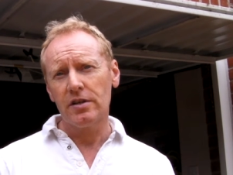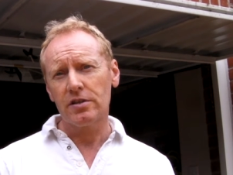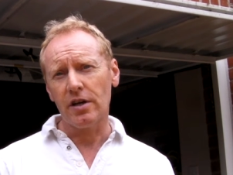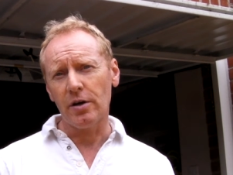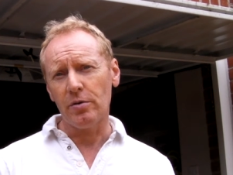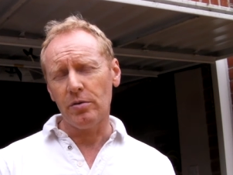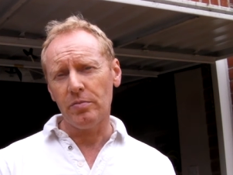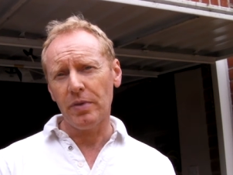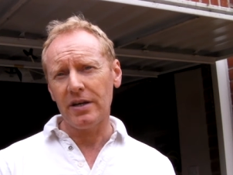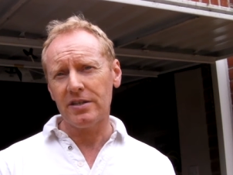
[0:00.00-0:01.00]
So
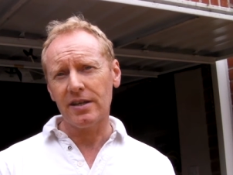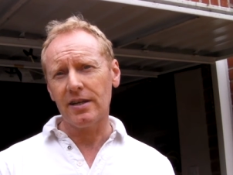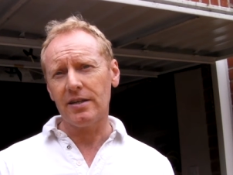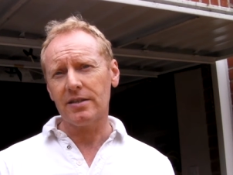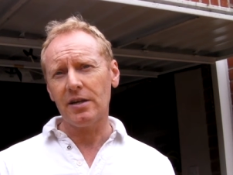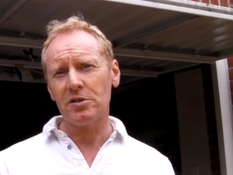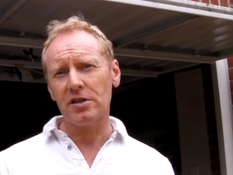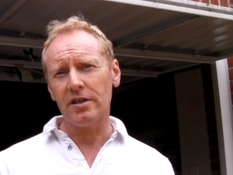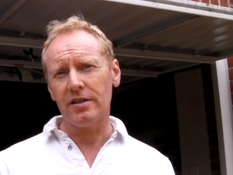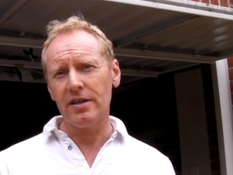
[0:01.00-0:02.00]
basically,
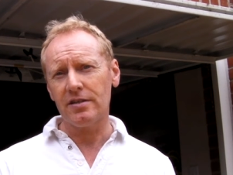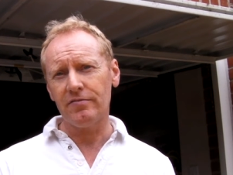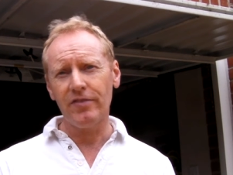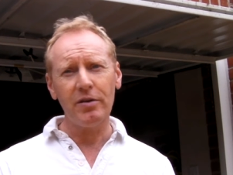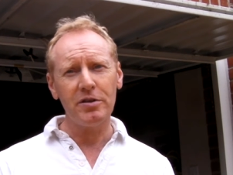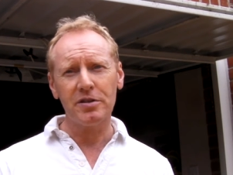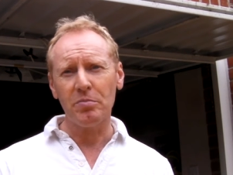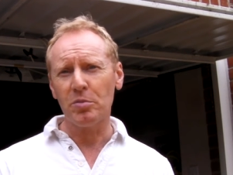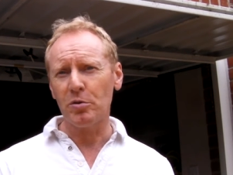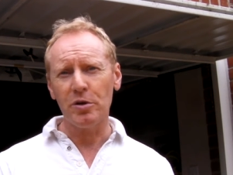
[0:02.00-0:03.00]
essentially, these are very
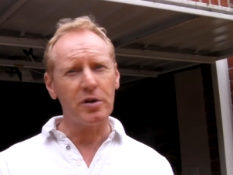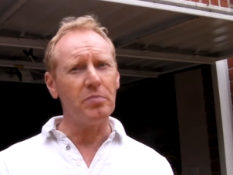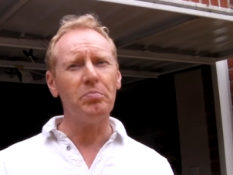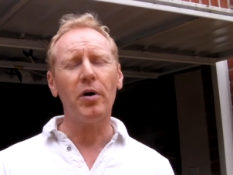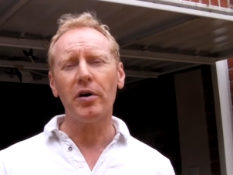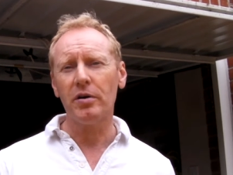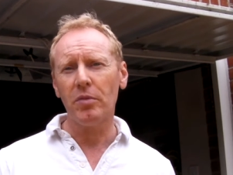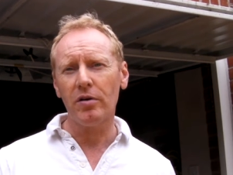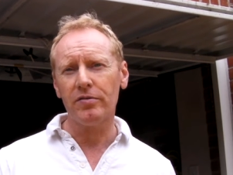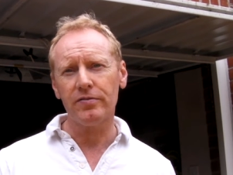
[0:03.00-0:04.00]
simple. You can buy them
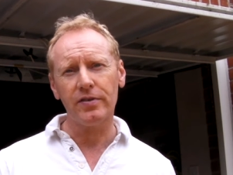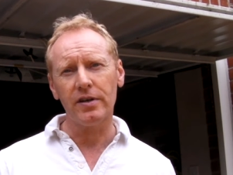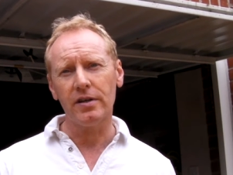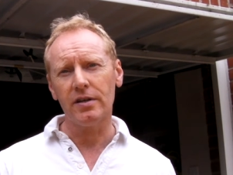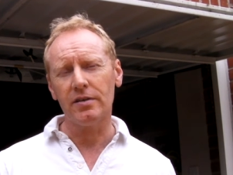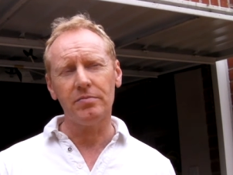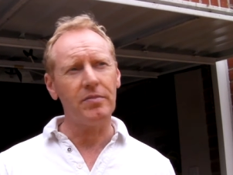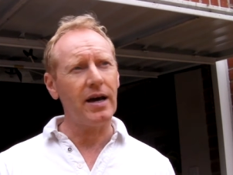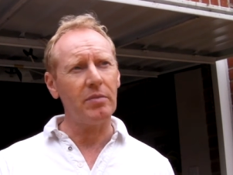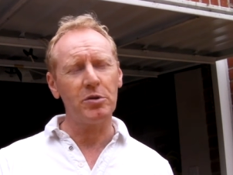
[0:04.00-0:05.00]
off
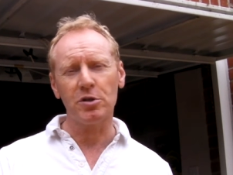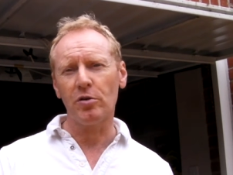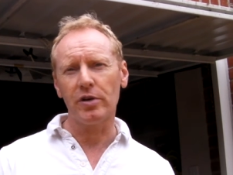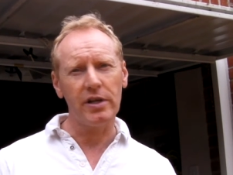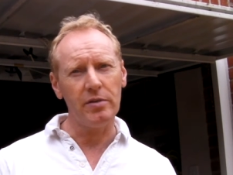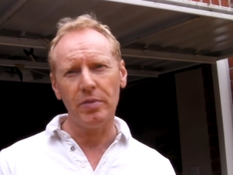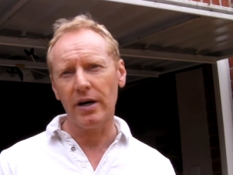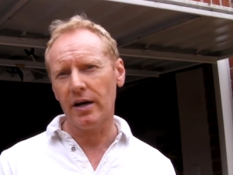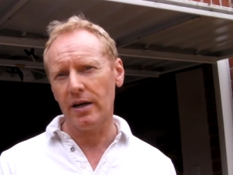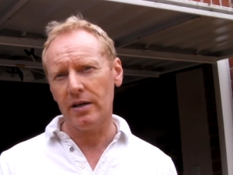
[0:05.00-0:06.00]
Amazon,
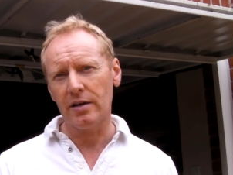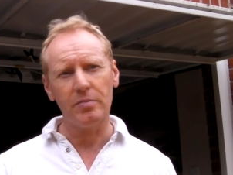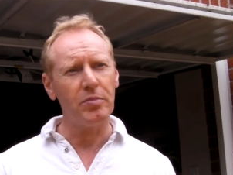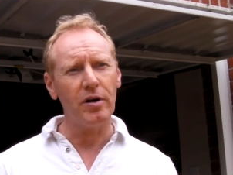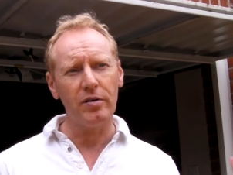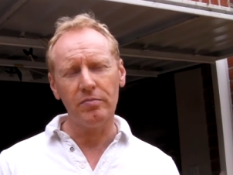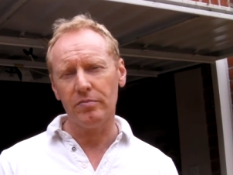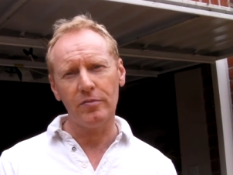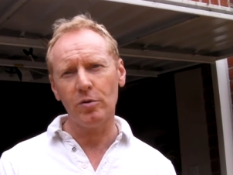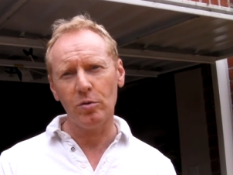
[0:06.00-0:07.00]
eBay, you can buy
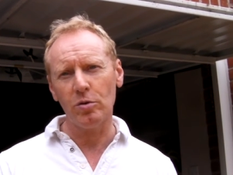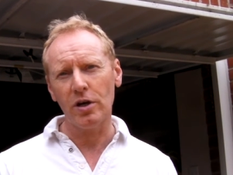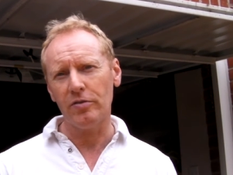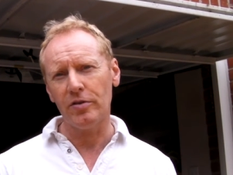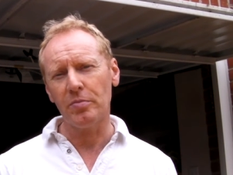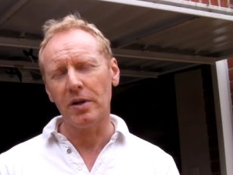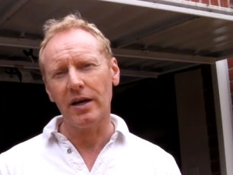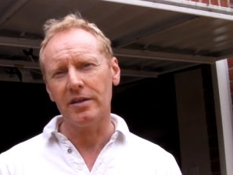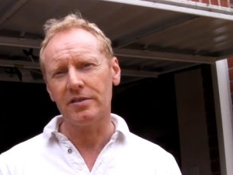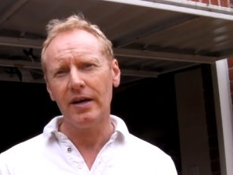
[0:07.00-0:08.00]
them all over the
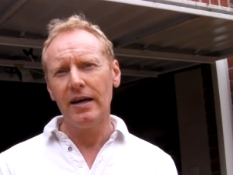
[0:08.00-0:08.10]
place.